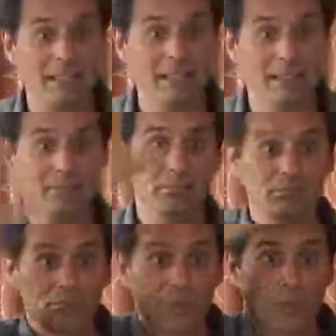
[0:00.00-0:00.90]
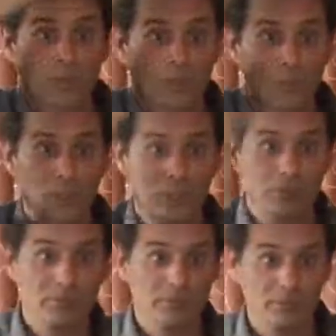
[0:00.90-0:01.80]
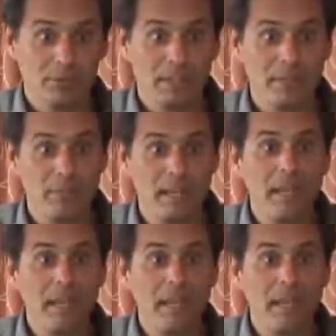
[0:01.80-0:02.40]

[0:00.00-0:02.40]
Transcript: idea. Beautiful balloon. Right?